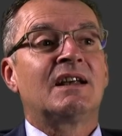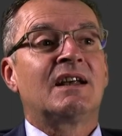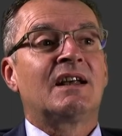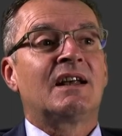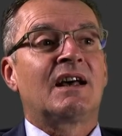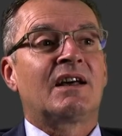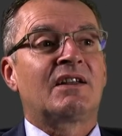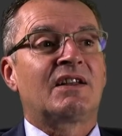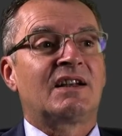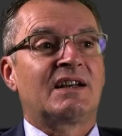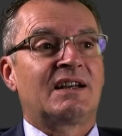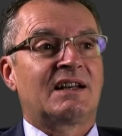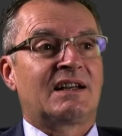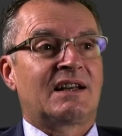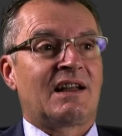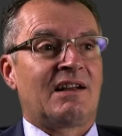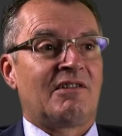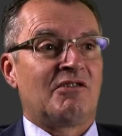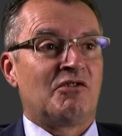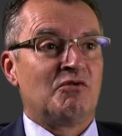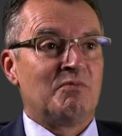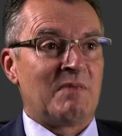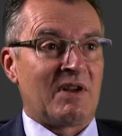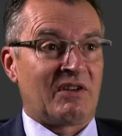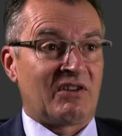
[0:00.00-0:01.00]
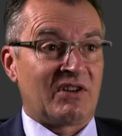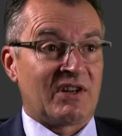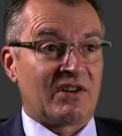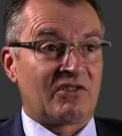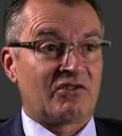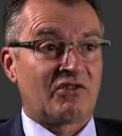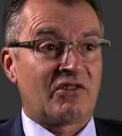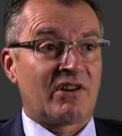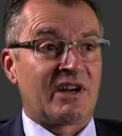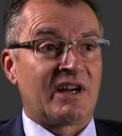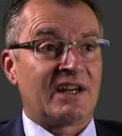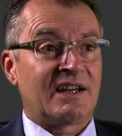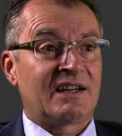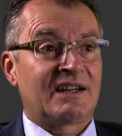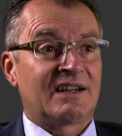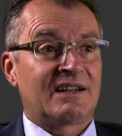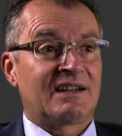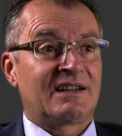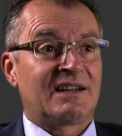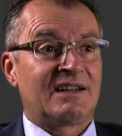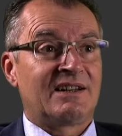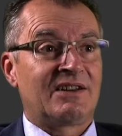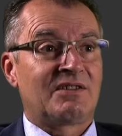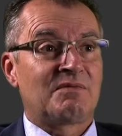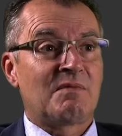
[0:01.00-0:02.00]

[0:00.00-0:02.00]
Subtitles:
I think they're all missing a trick in as